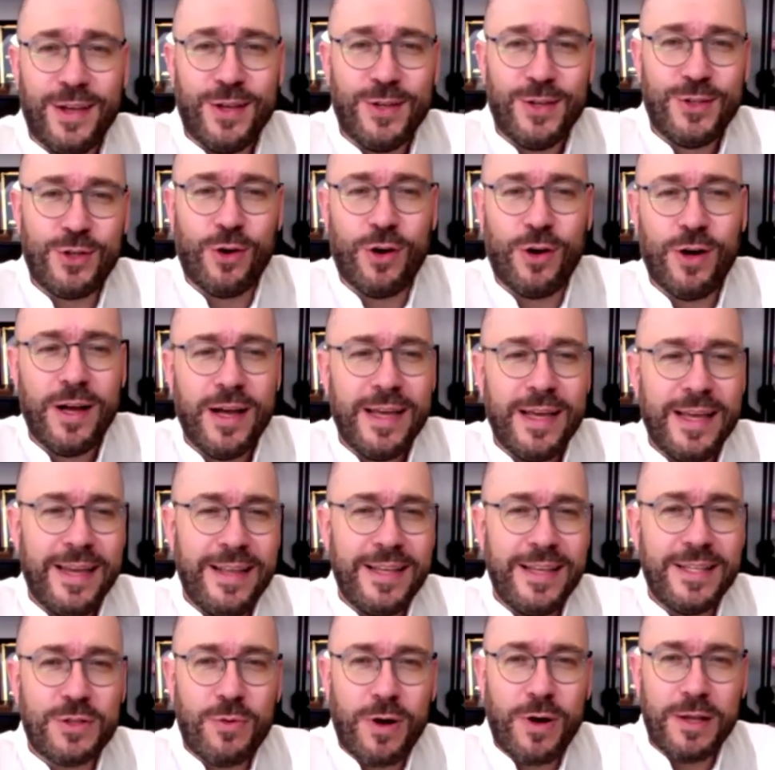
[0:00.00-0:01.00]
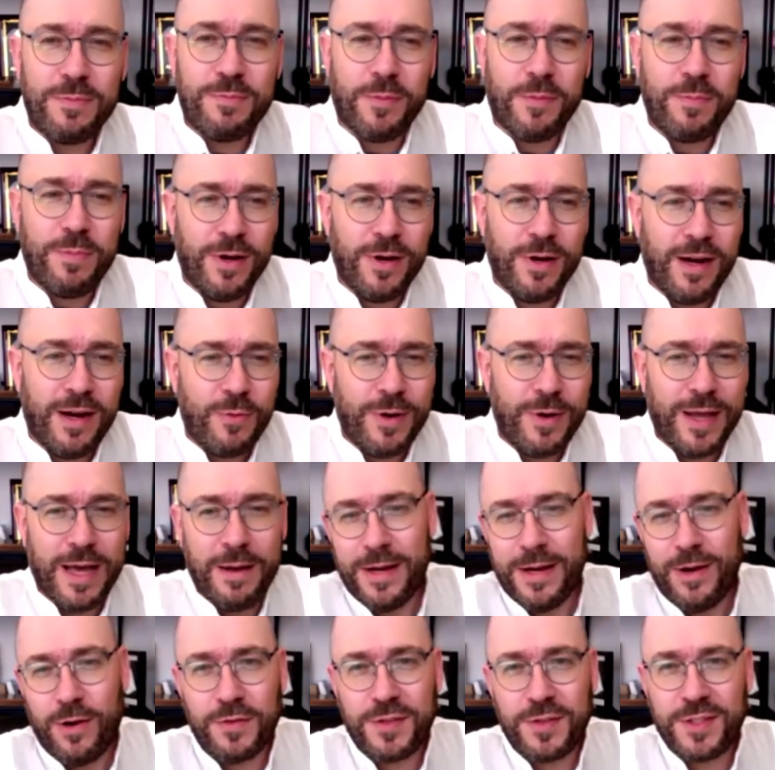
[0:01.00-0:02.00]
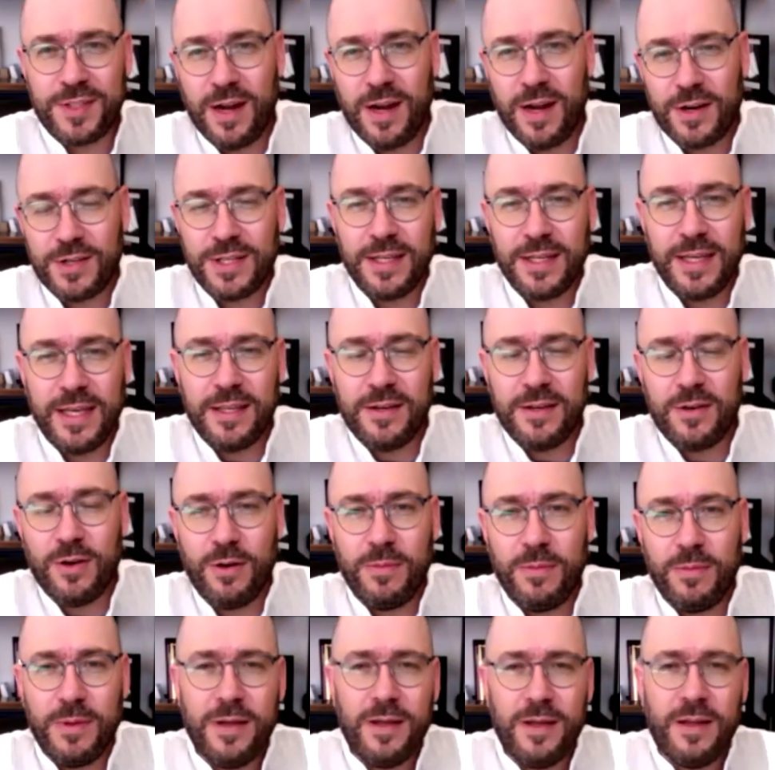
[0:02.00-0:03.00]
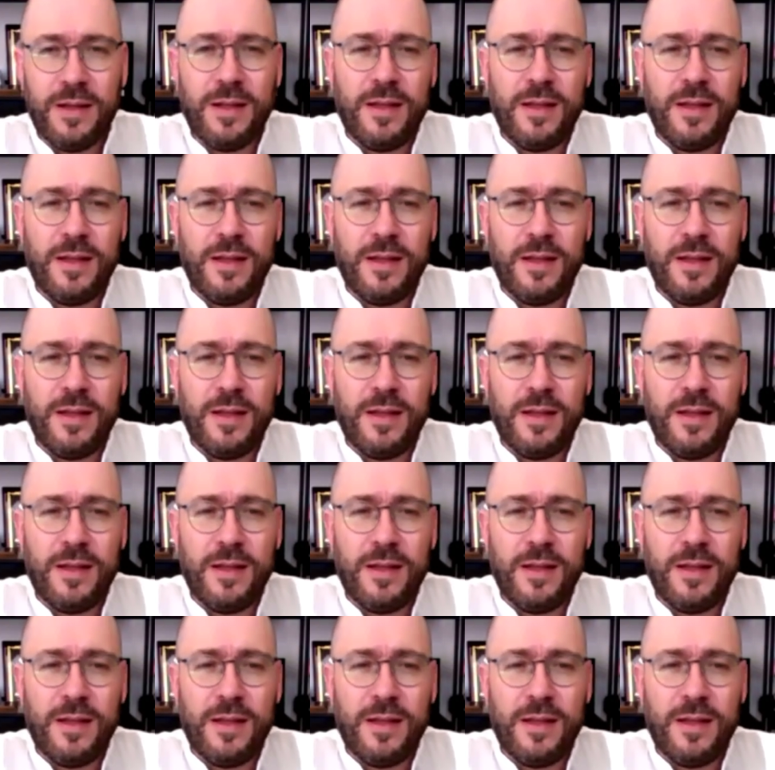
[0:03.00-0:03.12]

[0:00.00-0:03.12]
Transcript: So it is quite popular. We have a lot of stars in GitHub,